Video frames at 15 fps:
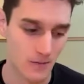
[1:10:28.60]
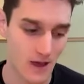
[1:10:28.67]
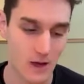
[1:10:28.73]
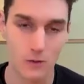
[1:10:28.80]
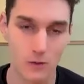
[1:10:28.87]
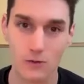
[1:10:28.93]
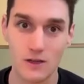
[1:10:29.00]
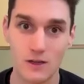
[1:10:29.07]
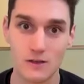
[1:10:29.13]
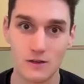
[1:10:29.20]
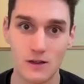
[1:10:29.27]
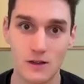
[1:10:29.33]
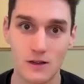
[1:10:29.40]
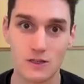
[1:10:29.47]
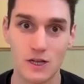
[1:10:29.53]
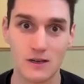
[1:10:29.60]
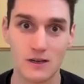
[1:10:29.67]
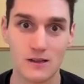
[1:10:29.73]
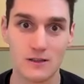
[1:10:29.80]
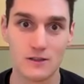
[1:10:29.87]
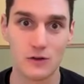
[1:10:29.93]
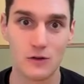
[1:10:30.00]
adequately checked
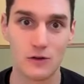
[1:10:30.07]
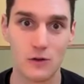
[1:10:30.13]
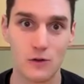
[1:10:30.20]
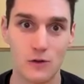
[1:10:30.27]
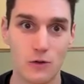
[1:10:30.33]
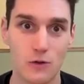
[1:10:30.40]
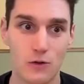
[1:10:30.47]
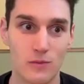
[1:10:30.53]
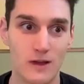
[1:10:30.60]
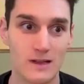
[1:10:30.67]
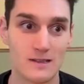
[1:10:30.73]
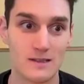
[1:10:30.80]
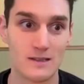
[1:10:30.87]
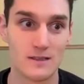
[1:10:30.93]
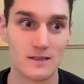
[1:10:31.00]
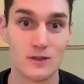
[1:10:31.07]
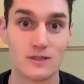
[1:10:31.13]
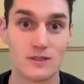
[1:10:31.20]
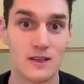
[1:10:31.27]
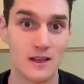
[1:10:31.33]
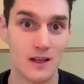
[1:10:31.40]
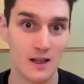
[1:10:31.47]
against your core compliance system.
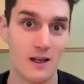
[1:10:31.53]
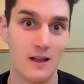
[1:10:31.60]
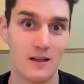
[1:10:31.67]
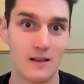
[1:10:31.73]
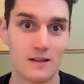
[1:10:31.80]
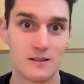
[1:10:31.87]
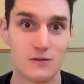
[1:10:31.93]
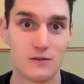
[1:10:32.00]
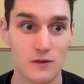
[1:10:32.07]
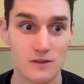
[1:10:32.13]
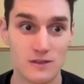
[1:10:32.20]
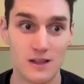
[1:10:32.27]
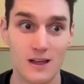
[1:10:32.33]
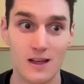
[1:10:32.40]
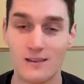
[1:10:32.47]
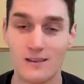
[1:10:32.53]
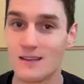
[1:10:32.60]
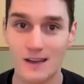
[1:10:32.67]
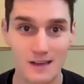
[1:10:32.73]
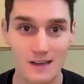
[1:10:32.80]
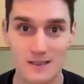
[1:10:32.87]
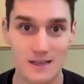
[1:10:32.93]
So that's the first. The
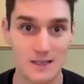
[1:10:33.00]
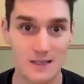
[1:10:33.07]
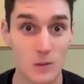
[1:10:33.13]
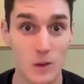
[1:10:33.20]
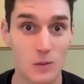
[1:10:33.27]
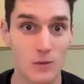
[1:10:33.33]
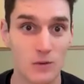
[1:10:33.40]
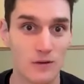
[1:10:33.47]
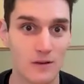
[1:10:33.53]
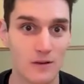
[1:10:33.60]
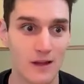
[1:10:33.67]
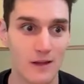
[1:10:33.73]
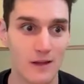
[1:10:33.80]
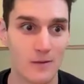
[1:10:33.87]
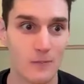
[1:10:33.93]
second is people.